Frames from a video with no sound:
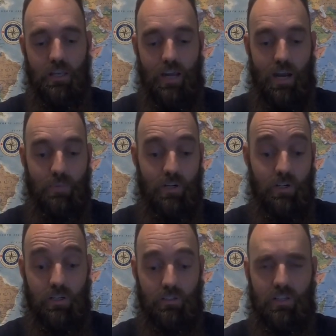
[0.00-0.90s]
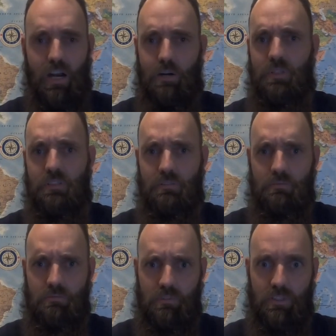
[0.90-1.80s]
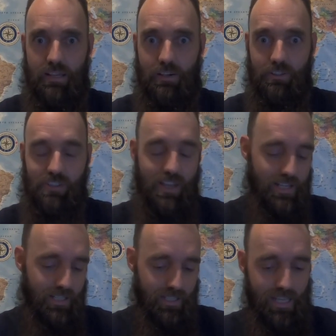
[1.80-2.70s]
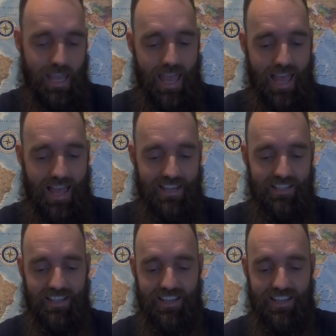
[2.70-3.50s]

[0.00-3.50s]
carbon dioxide, and